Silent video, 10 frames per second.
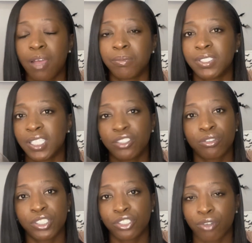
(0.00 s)

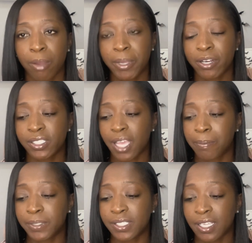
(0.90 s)
citrus, strawberry type
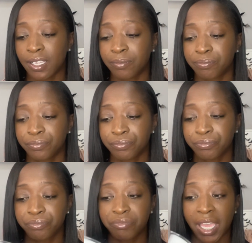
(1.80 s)
of scent.
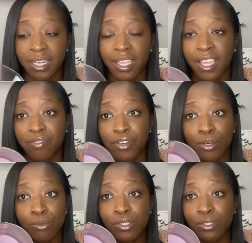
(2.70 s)
I didn't have
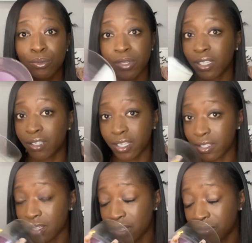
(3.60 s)
no soothing or
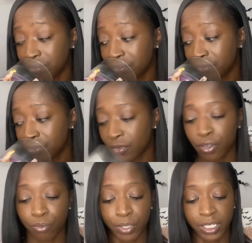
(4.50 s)
anything.
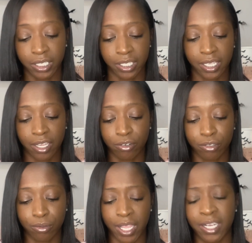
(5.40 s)
Really good
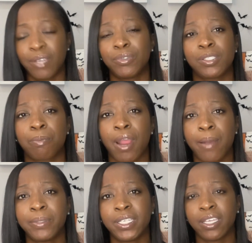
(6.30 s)
candle, and it was
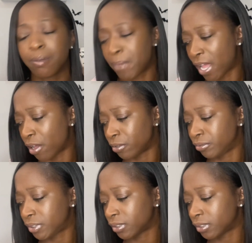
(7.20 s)
probably about